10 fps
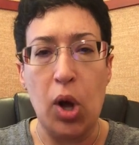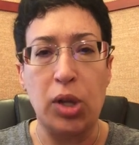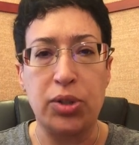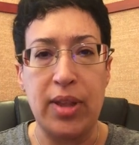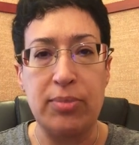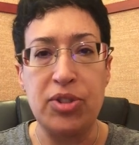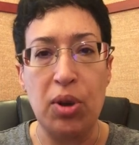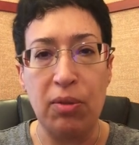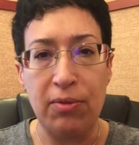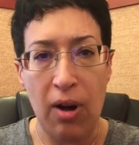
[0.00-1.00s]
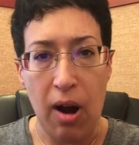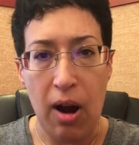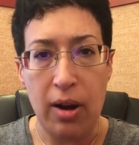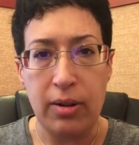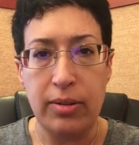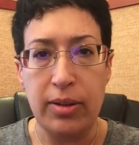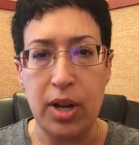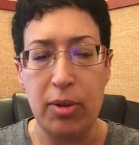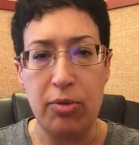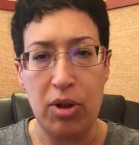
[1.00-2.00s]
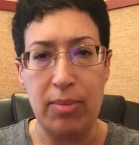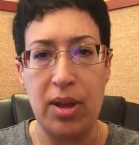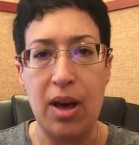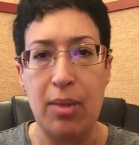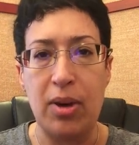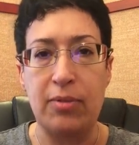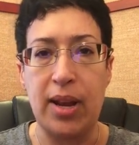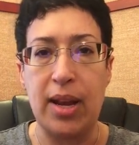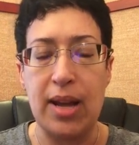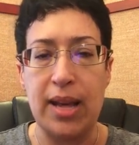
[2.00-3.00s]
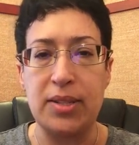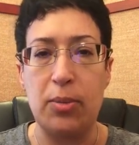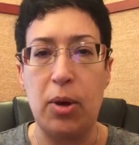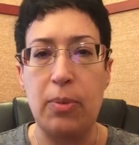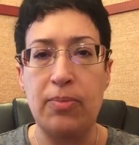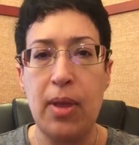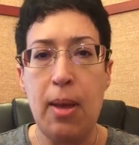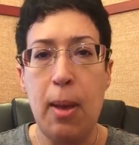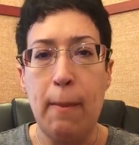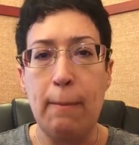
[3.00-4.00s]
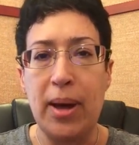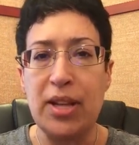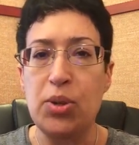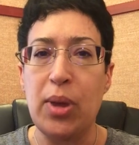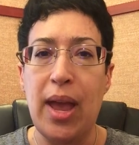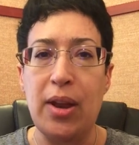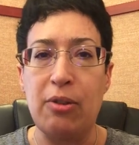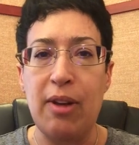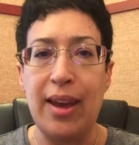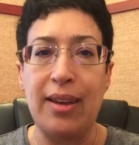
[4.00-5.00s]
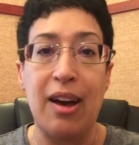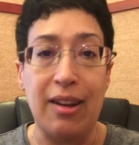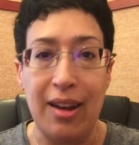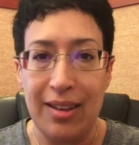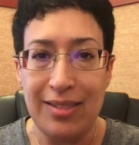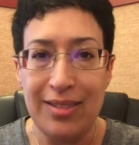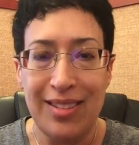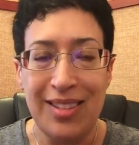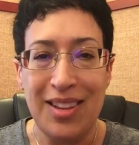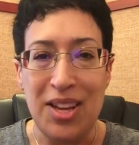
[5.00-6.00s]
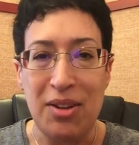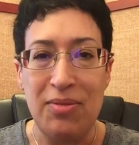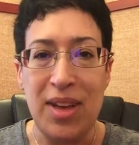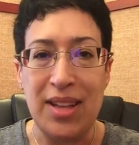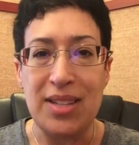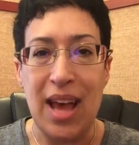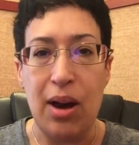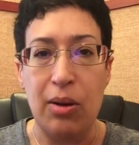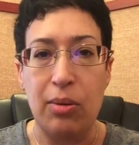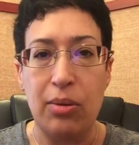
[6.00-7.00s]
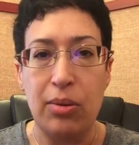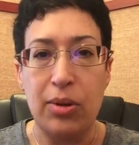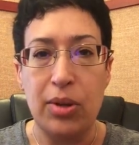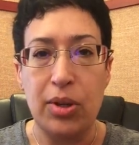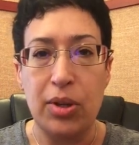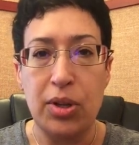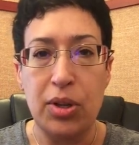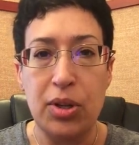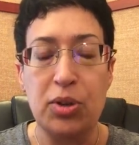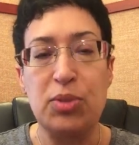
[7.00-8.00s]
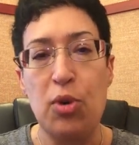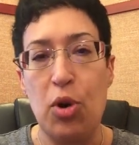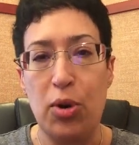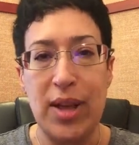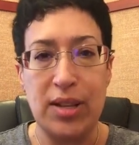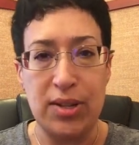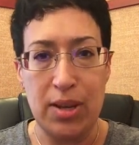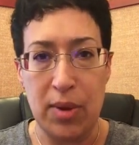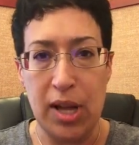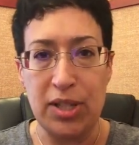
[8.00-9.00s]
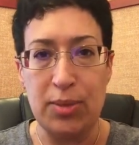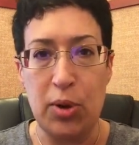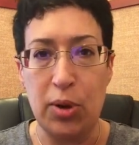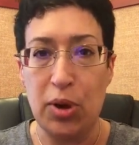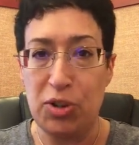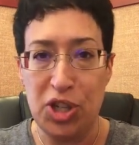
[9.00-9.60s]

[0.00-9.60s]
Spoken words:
alter them so far before they become unrecognizable. But it's okay to write gonna, if that's how you spoke, or that's how someone else spoke, Gonna,